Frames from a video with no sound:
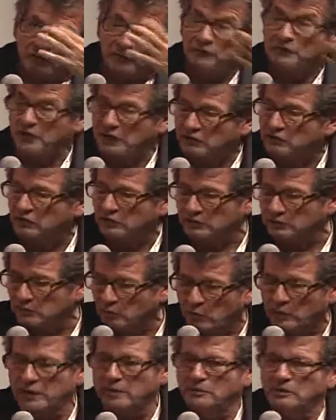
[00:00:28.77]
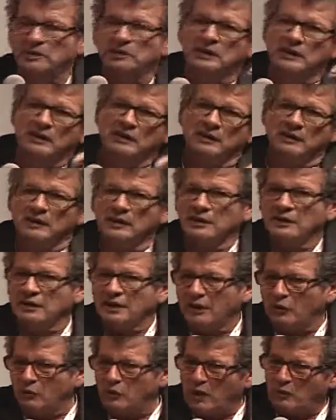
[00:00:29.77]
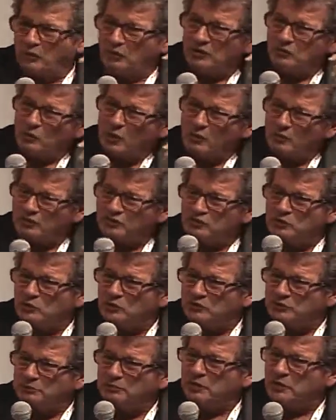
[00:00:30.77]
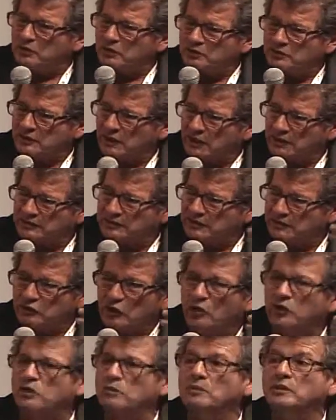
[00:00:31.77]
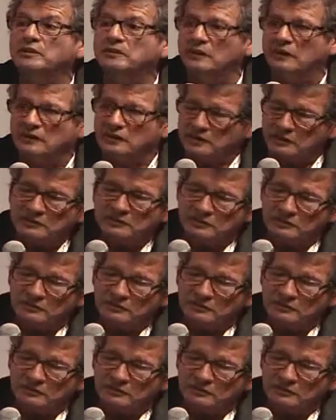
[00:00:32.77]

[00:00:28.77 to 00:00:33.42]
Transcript: fiction or whatever. What was your experience as a documentary